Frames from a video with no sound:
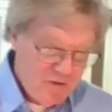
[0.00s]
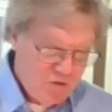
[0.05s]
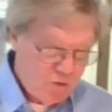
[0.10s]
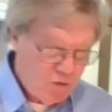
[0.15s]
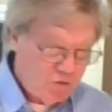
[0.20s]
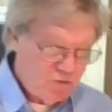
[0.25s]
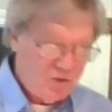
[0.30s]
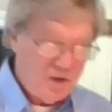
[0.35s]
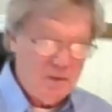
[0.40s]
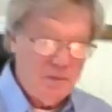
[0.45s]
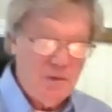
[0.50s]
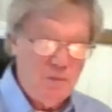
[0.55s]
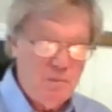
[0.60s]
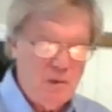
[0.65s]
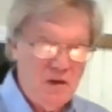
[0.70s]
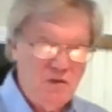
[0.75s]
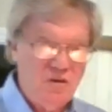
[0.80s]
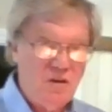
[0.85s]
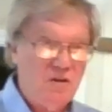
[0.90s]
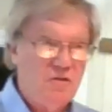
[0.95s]
So it's a
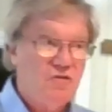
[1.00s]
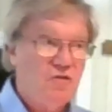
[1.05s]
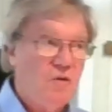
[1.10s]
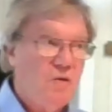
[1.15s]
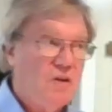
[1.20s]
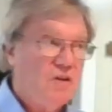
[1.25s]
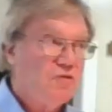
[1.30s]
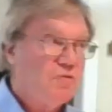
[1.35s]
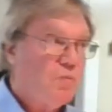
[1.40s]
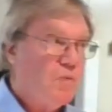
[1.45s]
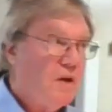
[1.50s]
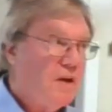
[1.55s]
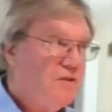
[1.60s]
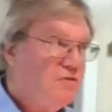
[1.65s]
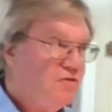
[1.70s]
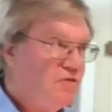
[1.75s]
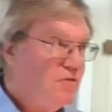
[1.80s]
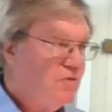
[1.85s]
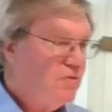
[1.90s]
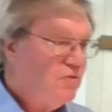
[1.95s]
basic choice. Why
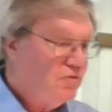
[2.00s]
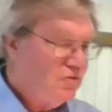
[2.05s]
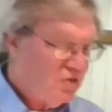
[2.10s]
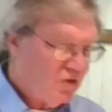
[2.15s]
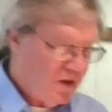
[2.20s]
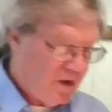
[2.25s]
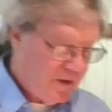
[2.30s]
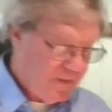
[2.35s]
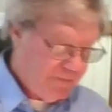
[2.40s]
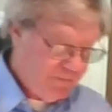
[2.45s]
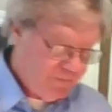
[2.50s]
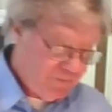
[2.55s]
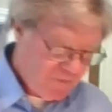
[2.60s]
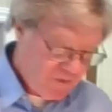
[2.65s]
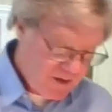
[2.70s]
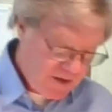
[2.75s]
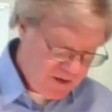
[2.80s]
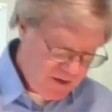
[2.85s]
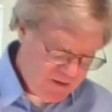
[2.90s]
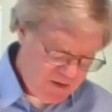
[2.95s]
choose um,
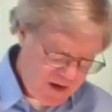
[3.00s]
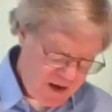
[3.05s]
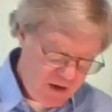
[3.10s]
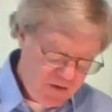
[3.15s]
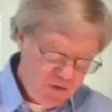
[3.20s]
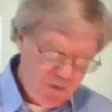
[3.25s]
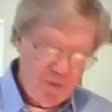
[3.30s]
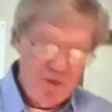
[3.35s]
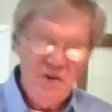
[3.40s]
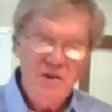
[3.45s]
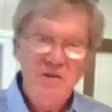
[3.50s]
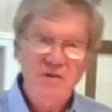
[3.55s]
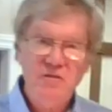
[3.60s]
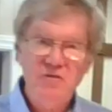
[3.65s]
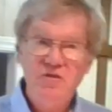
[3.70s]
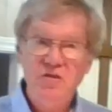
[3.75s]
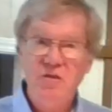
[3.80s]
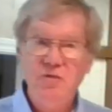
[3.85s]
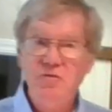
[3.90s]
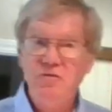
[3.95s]
death when you can
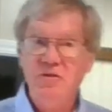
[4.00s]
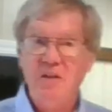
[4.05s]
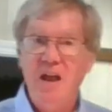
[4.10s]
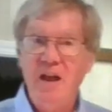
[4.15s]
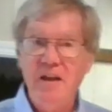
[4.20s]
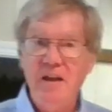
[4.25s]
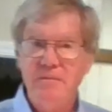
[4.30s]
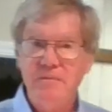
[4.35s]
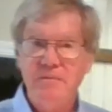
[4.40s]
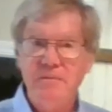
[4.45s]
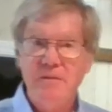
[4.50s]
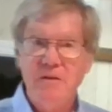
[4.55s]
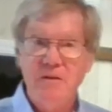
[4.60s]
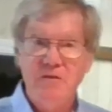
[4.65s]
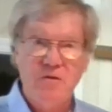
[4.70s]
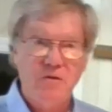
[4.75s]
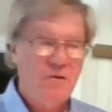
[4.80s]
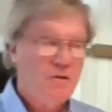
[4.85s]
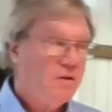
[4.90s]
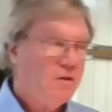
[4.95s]
choose life
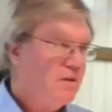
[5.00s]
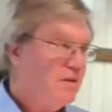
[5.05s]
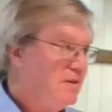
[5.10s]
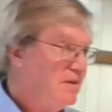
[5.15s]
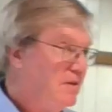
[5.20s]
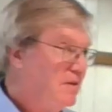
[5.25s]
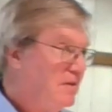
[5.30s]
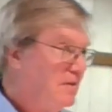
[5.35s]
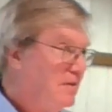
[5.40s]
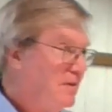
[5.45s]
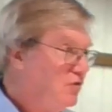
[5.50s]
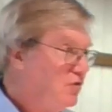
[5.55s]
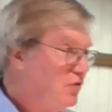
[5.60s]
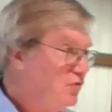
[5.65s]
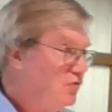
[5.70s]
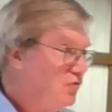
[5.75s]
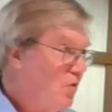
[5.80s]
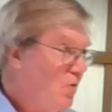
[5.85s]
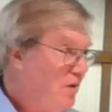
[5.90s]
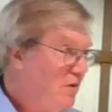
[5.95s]
eternally? It's a
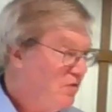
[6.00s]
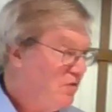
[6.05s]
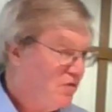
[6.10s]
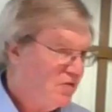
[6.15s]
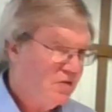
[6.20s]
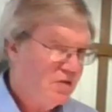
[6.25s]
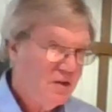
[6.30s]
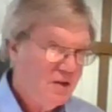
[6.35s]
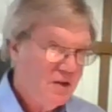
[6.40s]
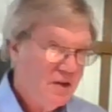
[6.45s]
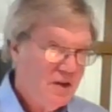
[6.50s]
choice.